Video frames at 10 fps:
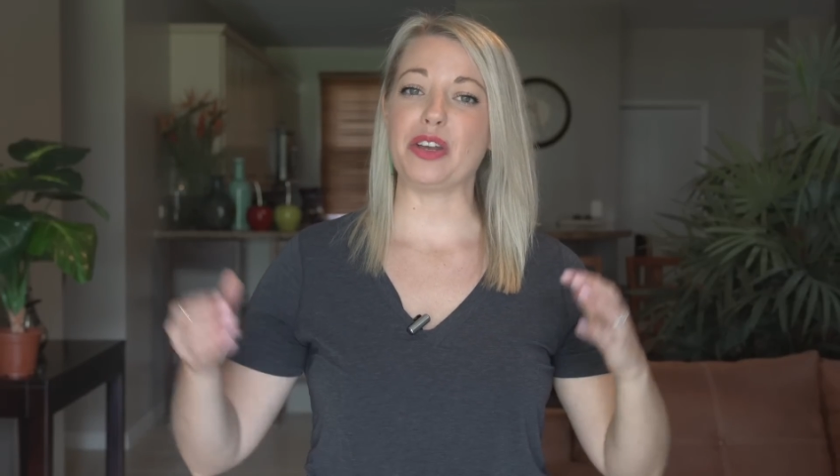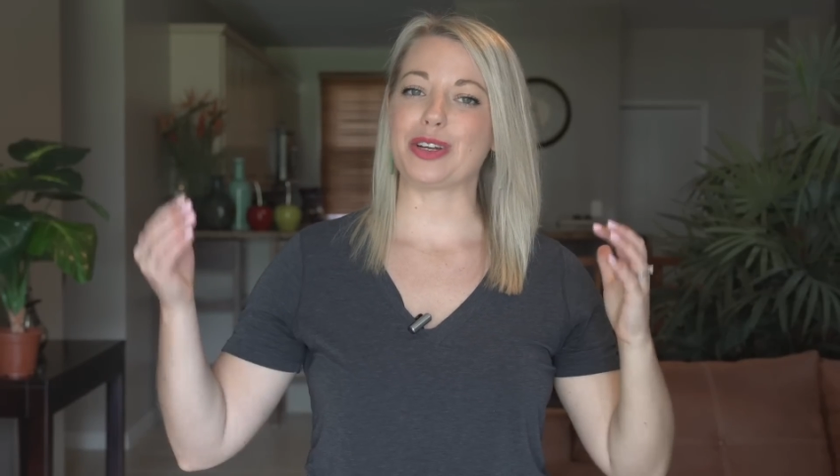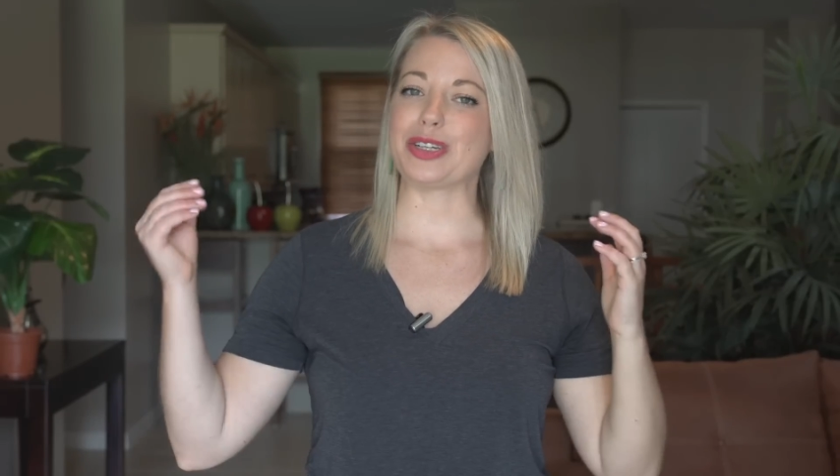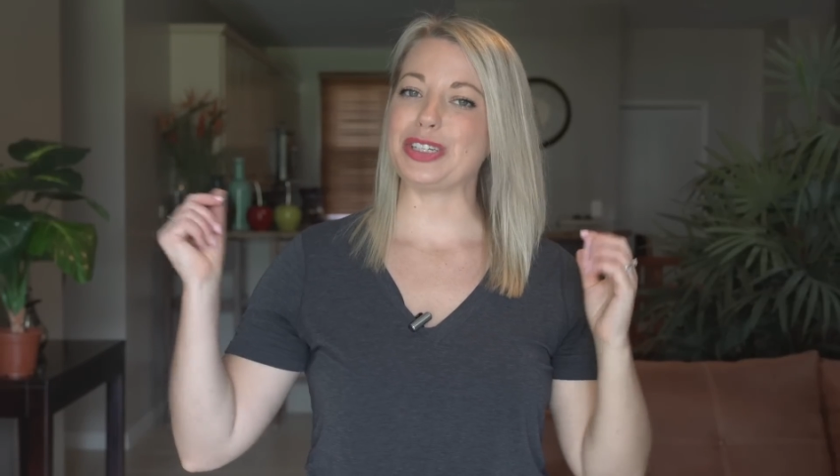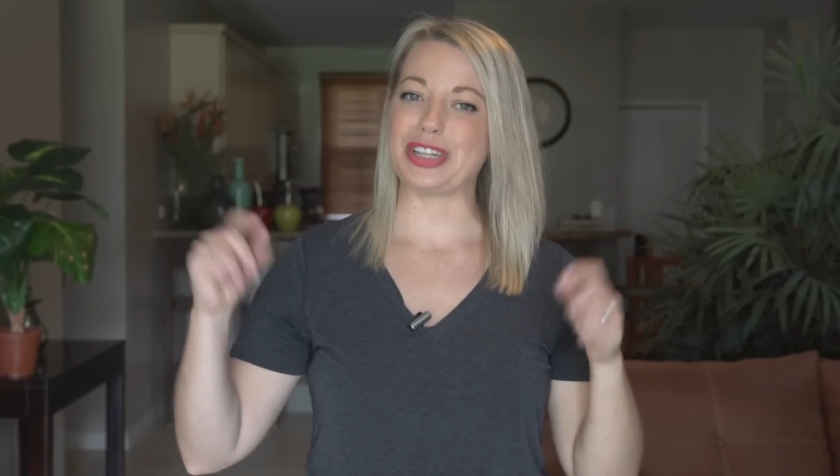you
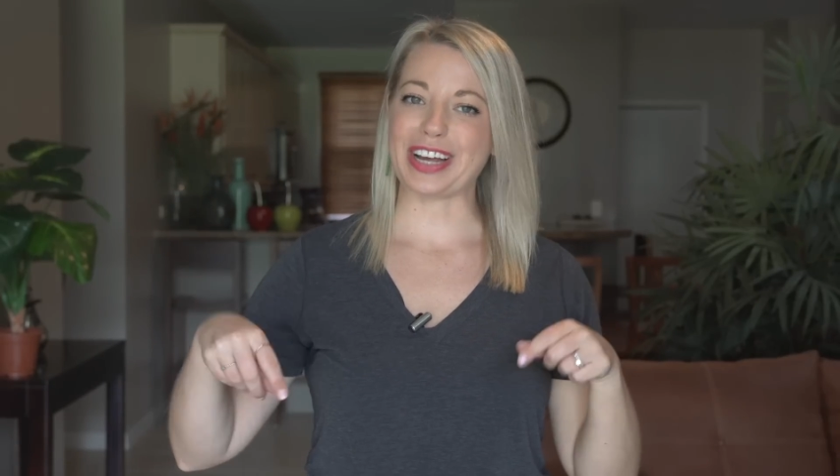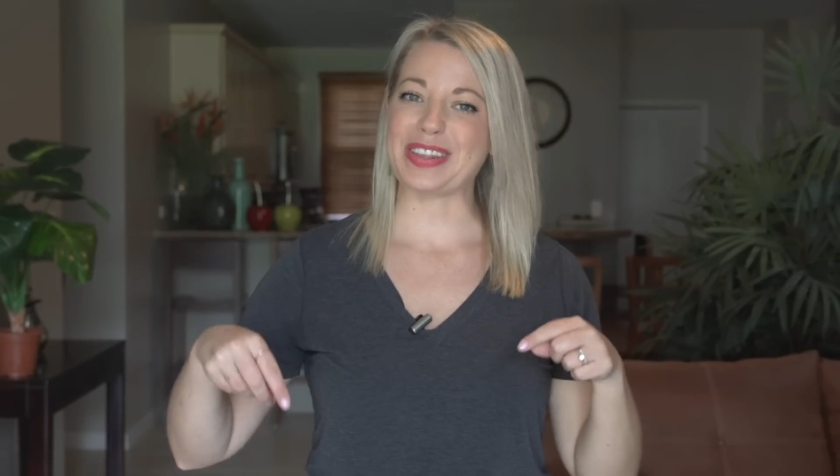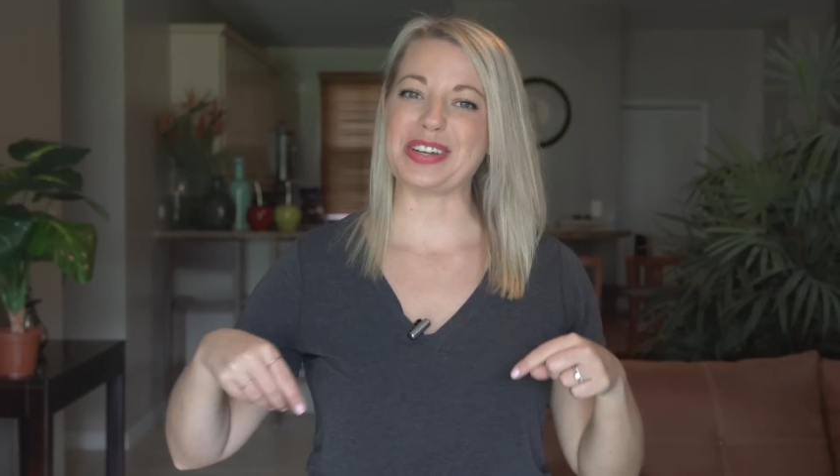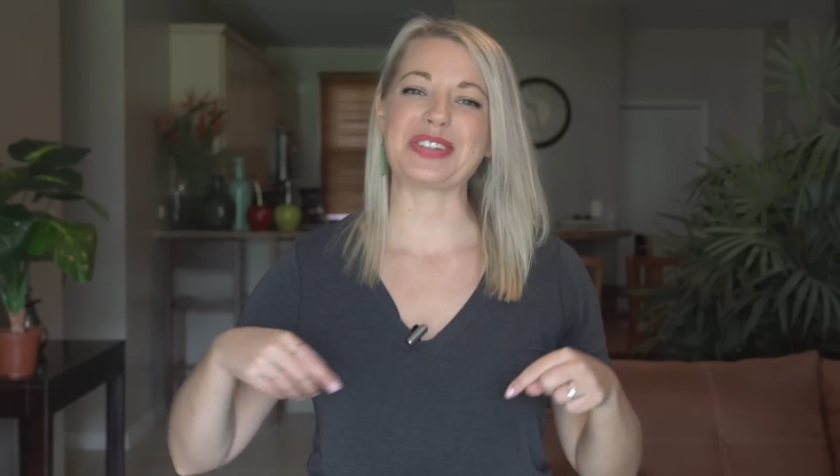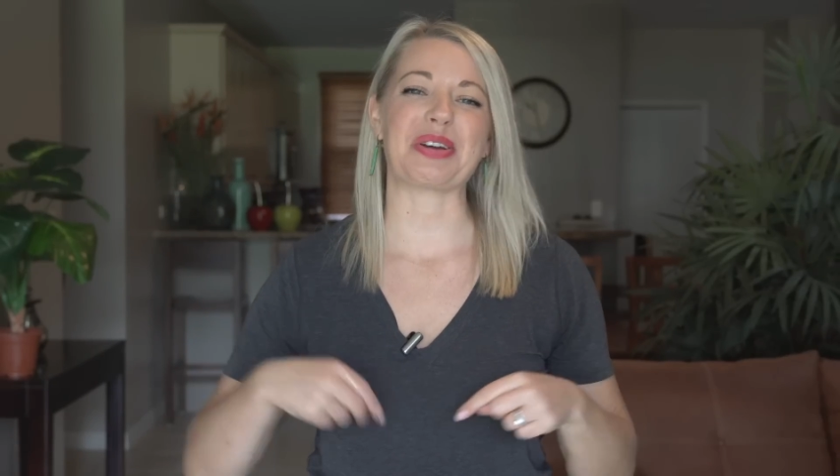can just check in
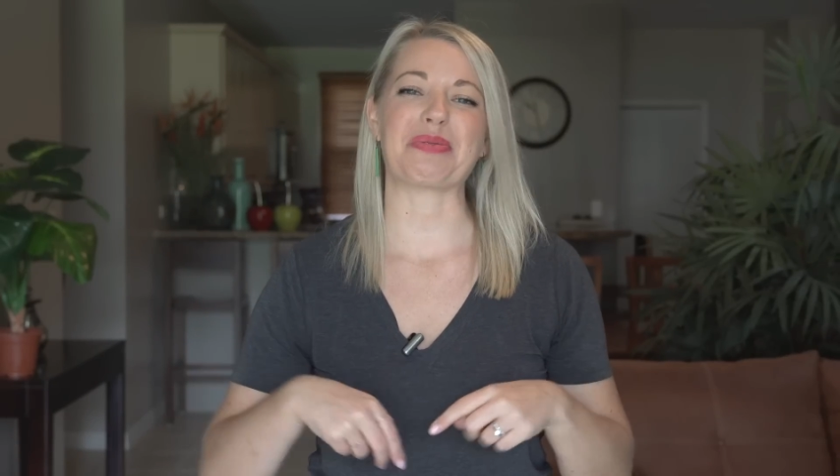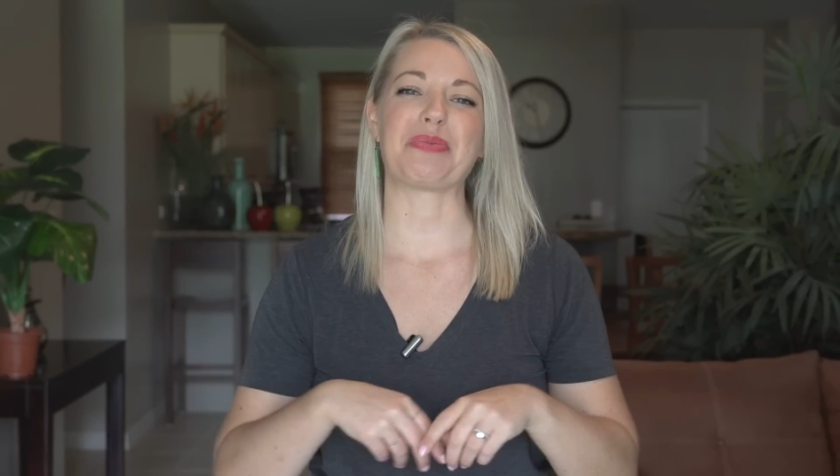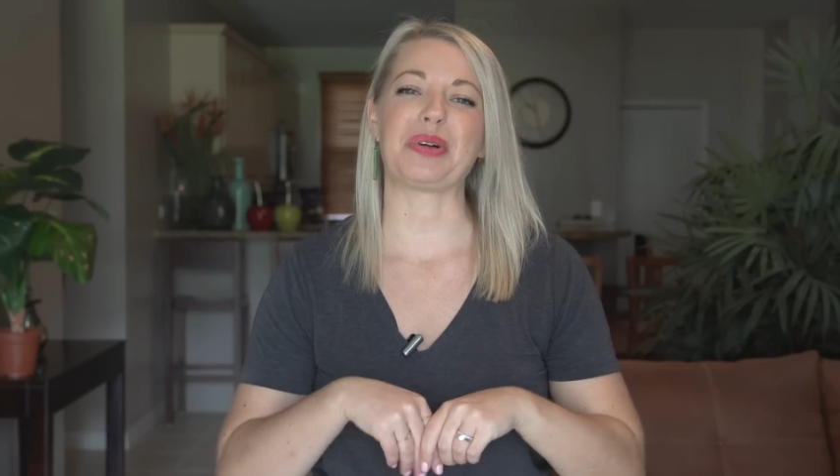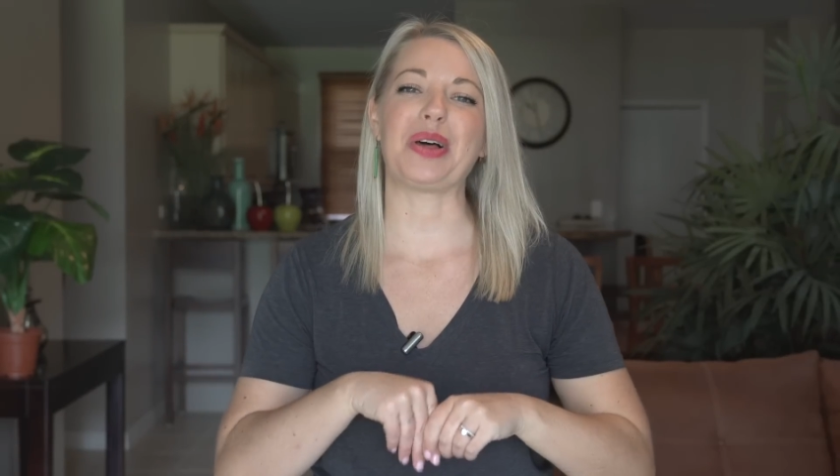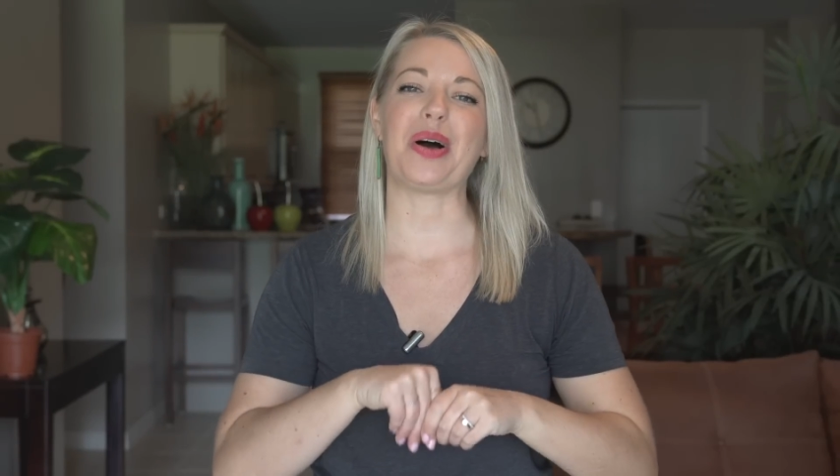the description
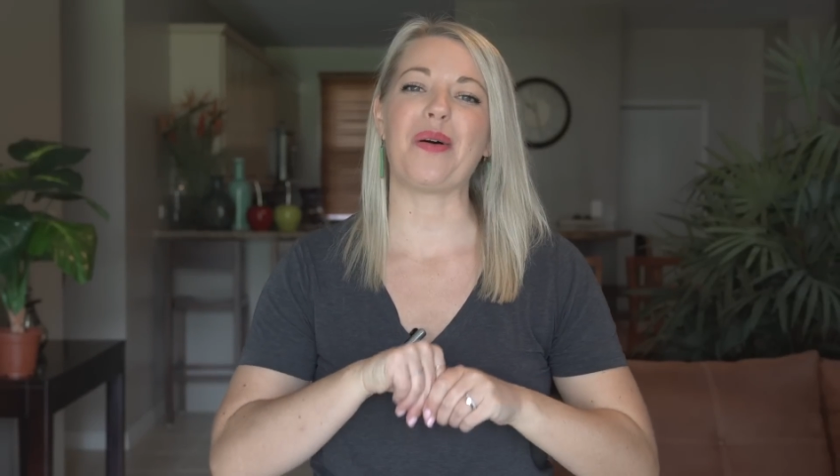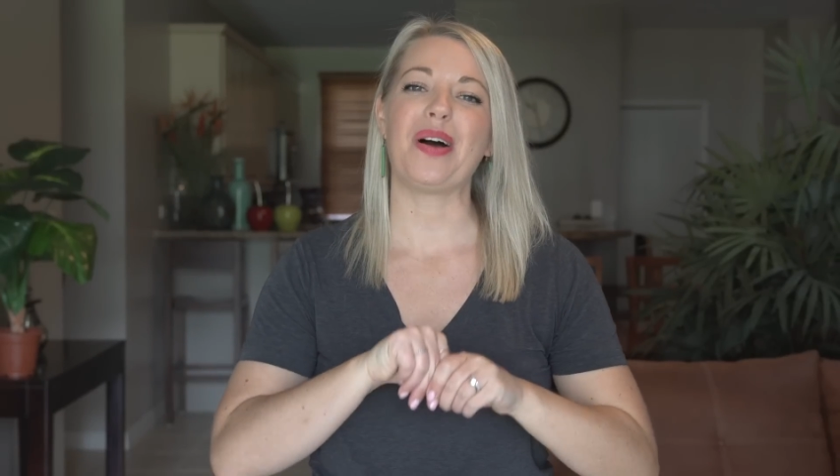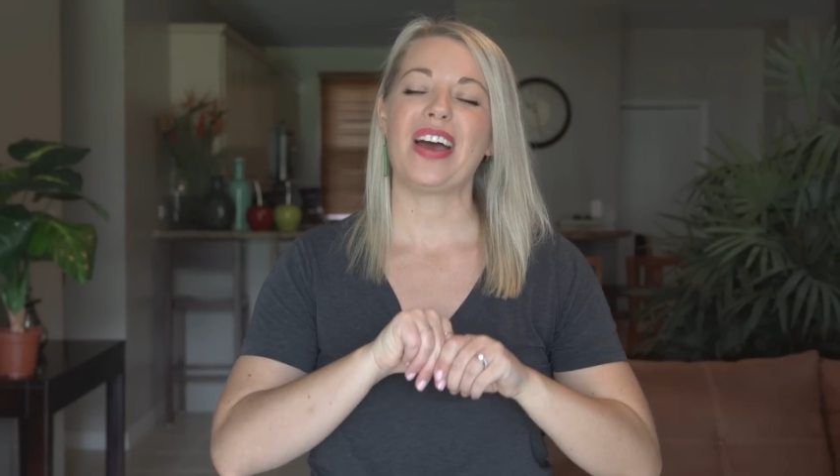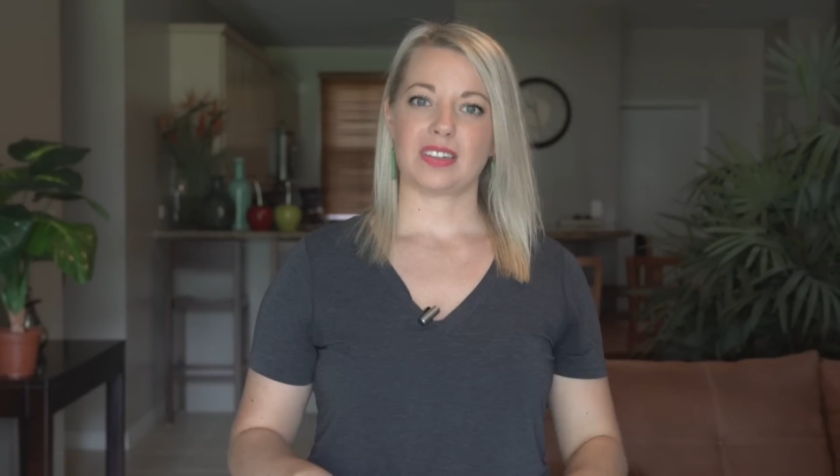below.